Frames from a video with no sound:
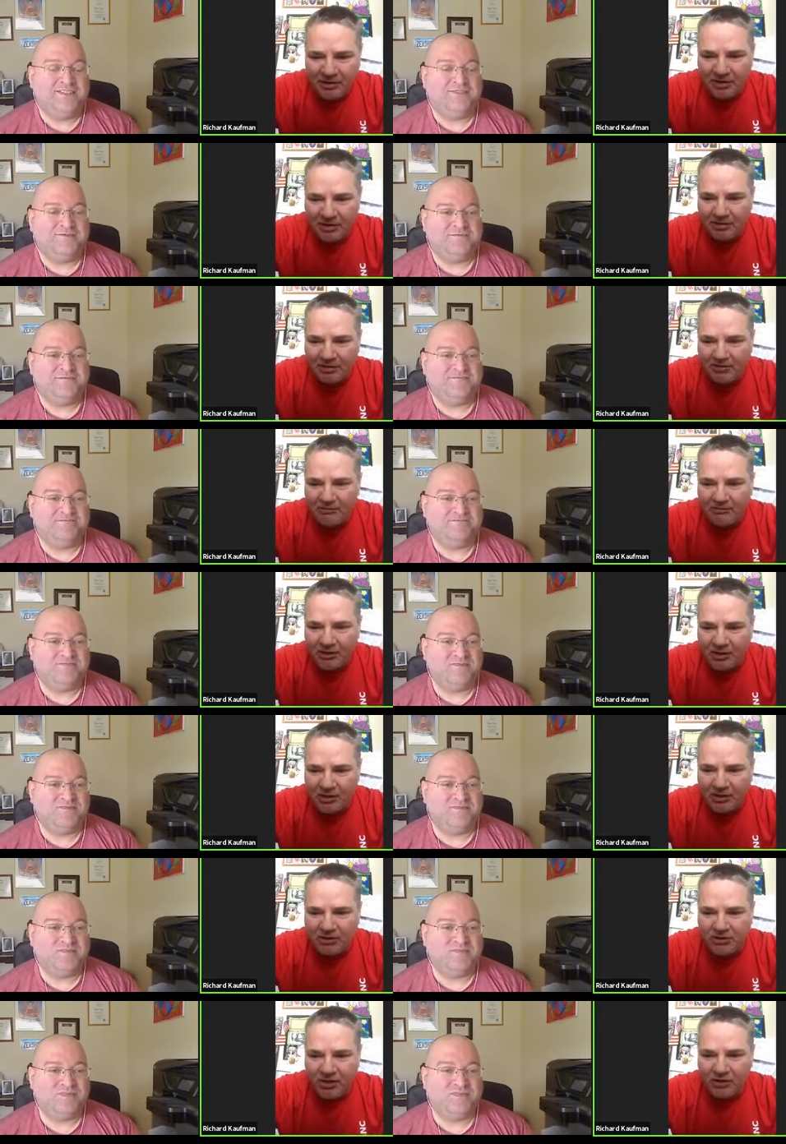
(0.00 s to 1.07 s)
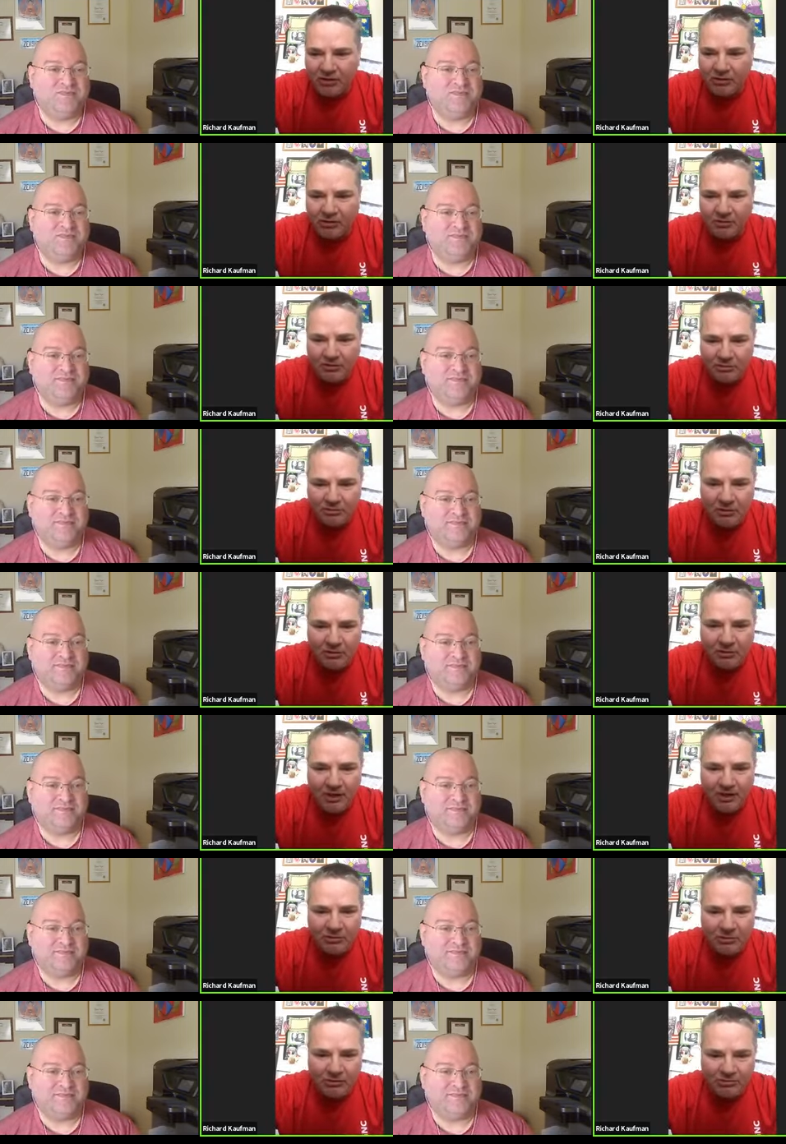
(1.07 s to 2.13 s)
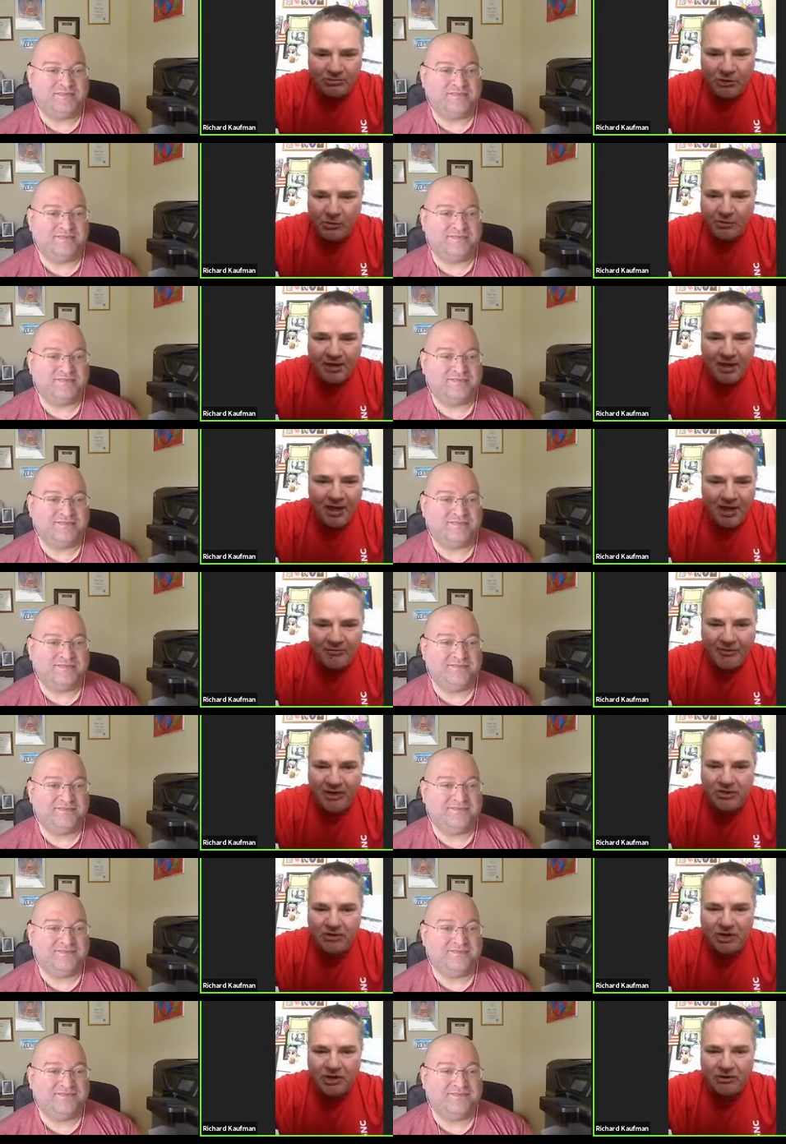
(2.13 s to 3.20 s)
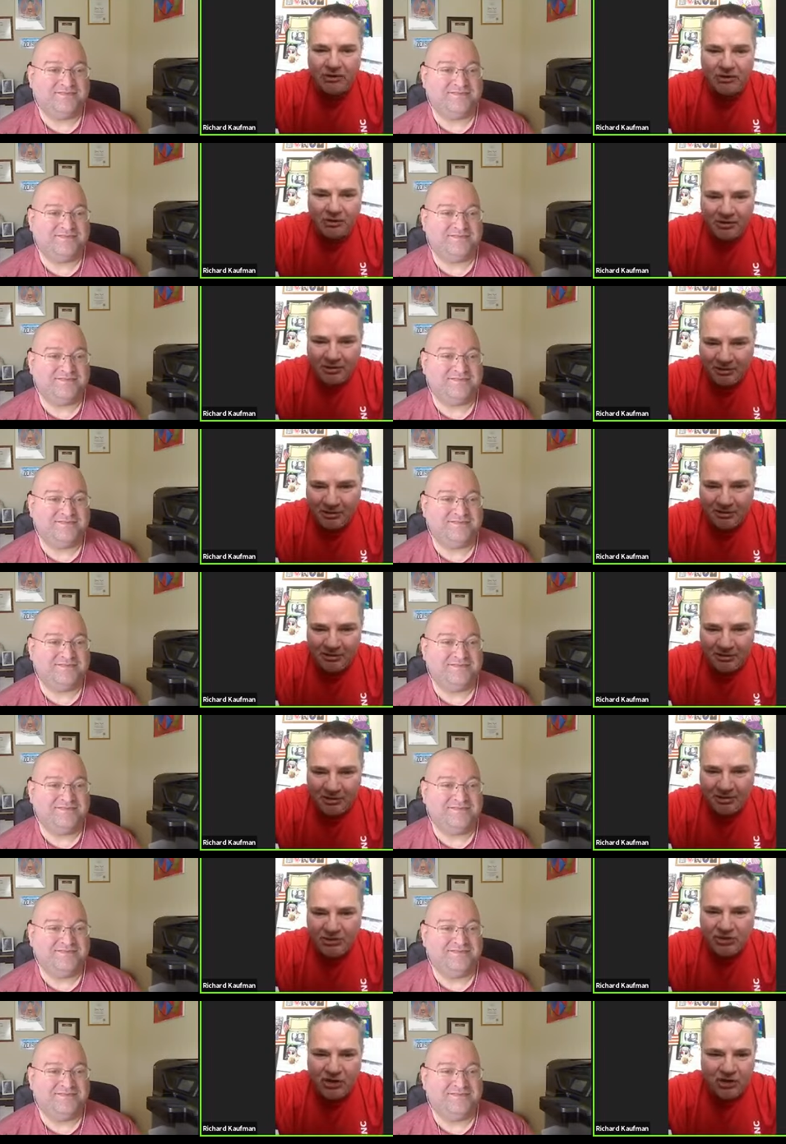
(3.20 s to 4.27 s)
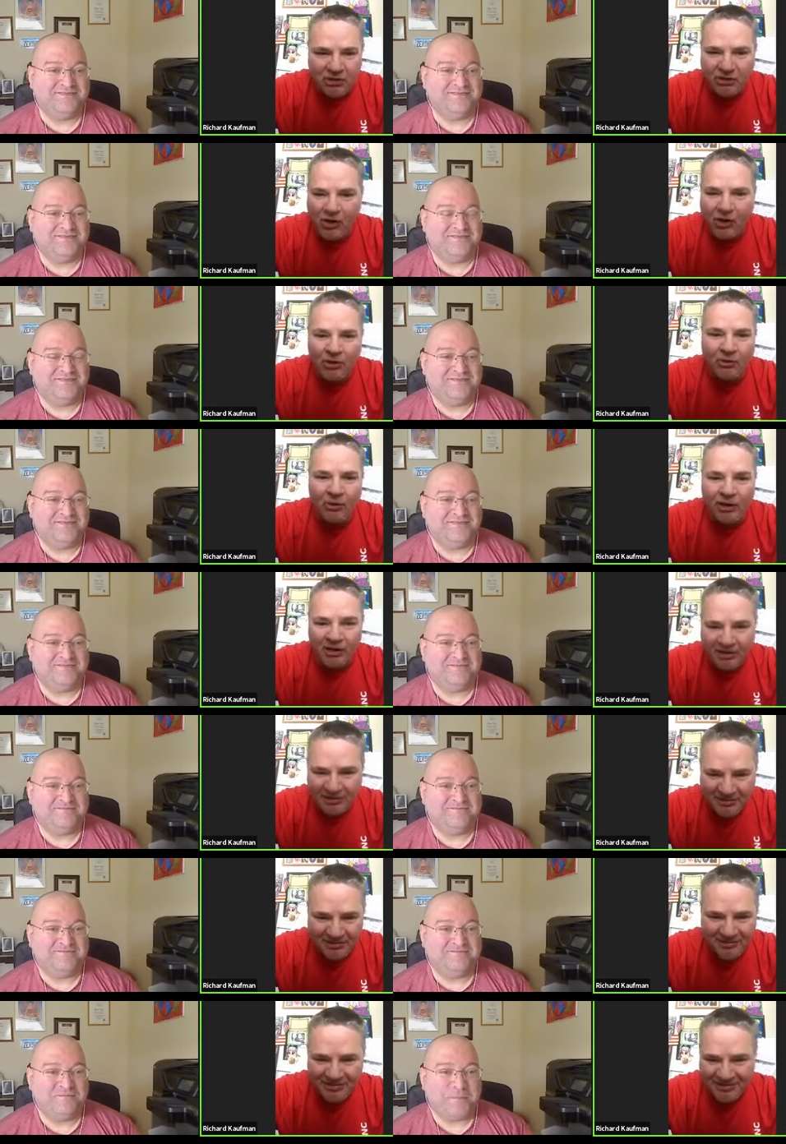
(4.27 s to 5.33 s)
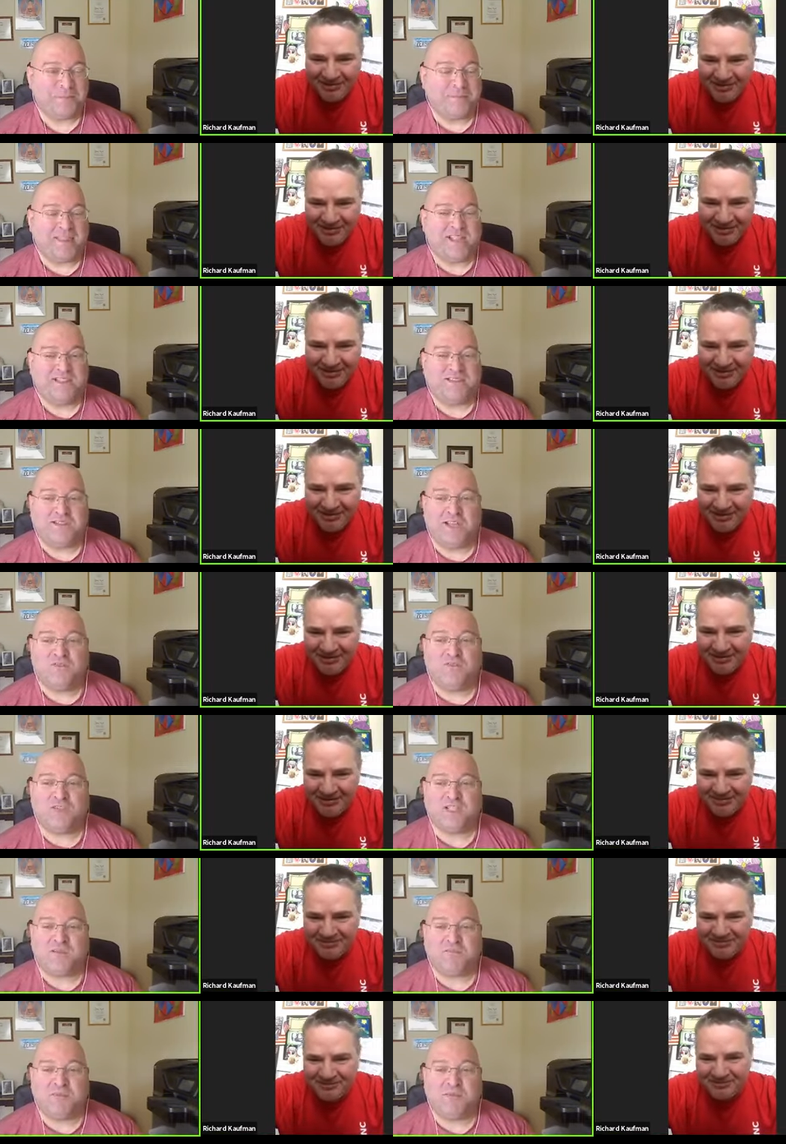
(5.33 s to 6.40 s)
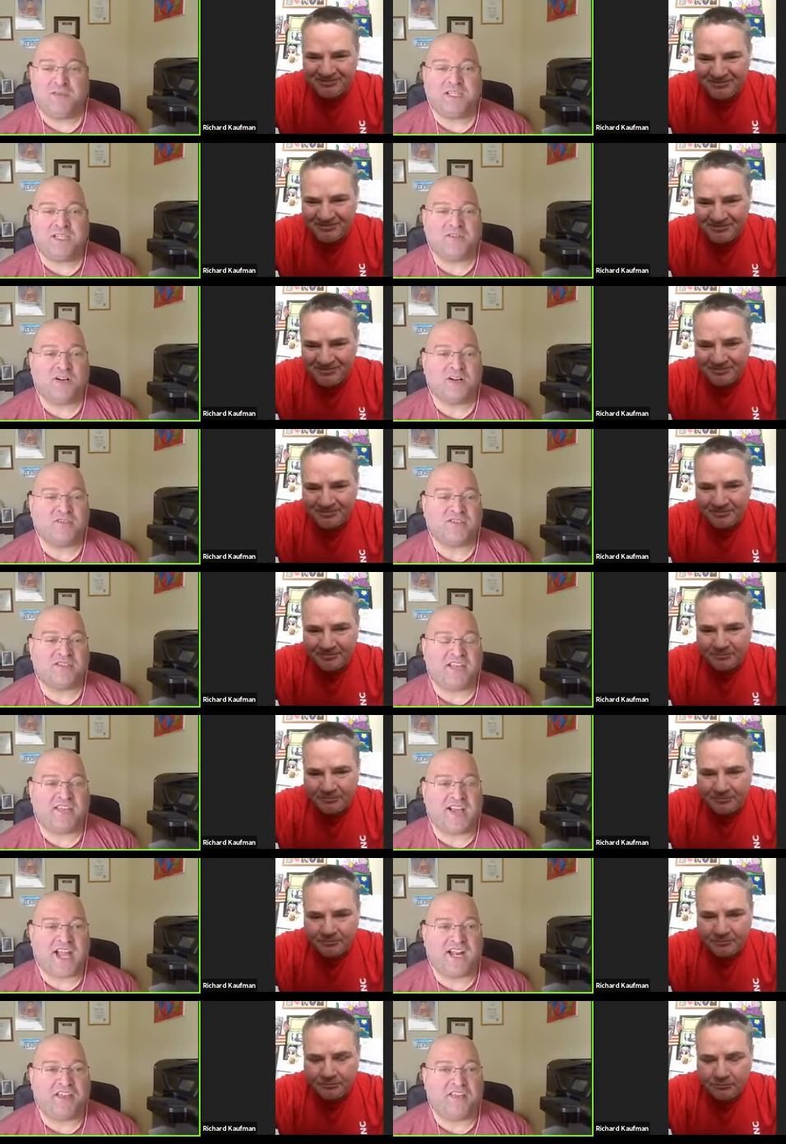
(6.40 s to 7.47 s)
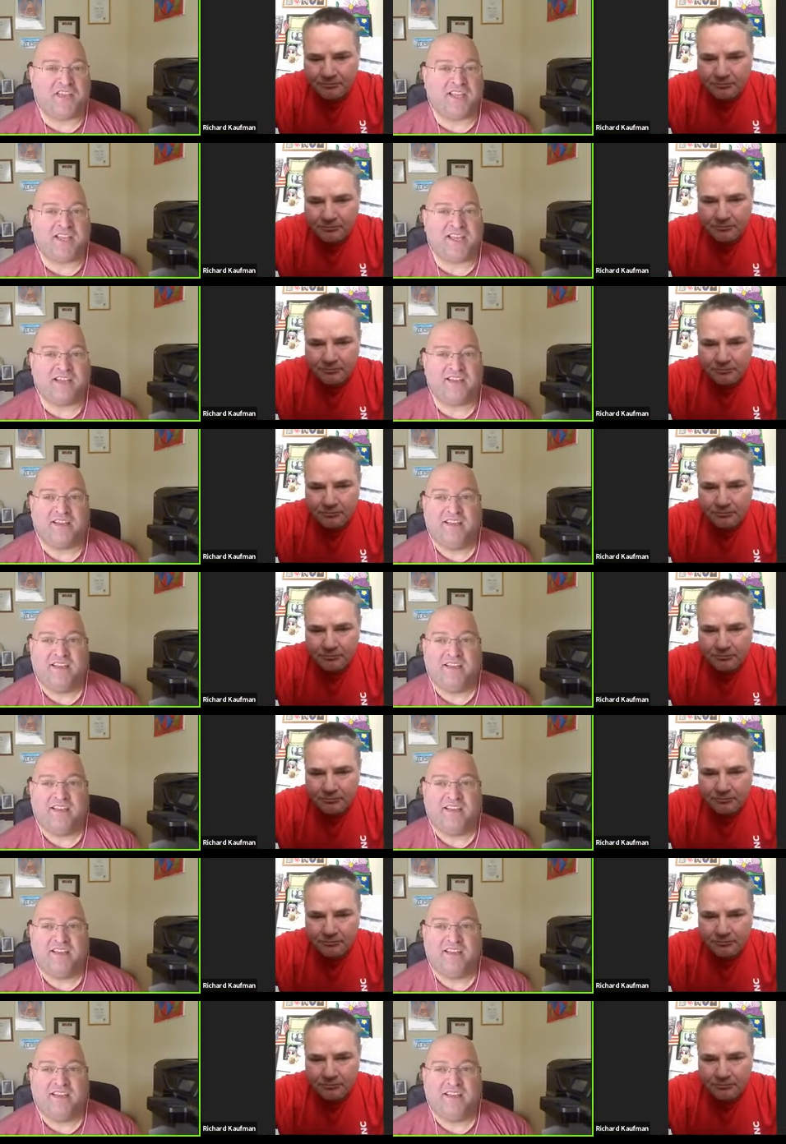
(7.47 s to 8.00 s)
Speaker 1: if you're going to jingle, you might as well don't be a half-ass jingler, you know, jingle all the way.
Speaker 2: And for some people that don't understand that kind of thinking,